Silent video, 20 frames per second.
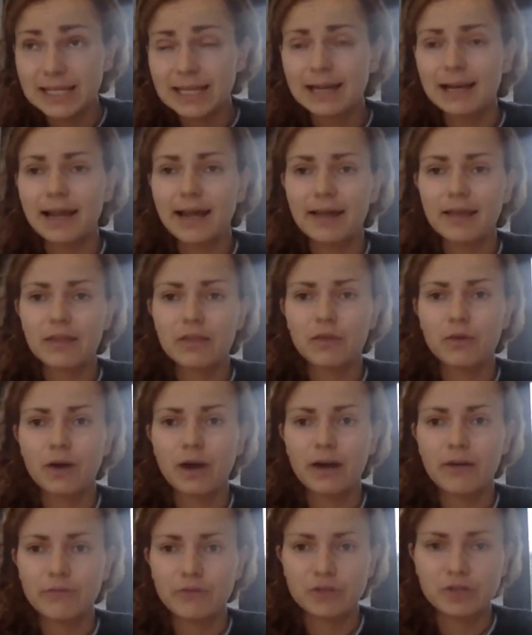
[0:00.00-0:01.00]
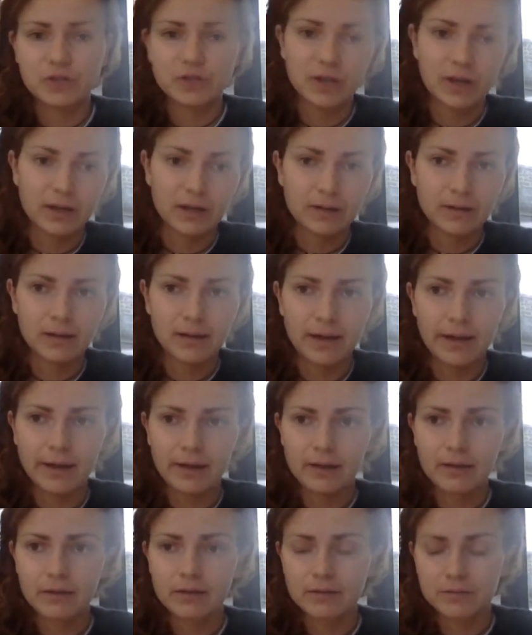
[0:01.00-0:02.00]
length, your average cycle
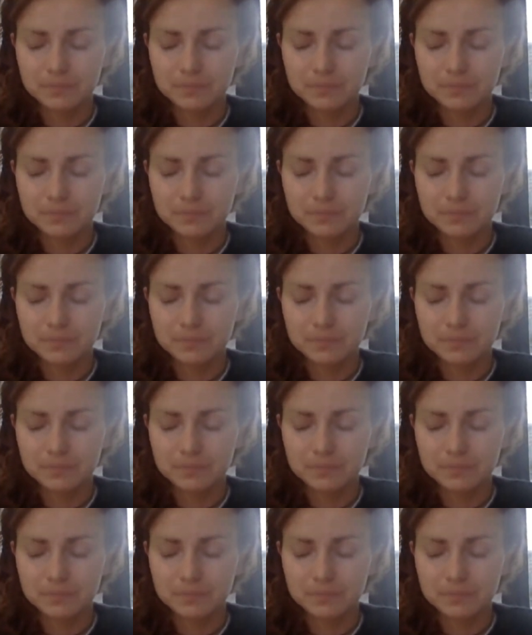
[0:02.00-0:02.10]
length,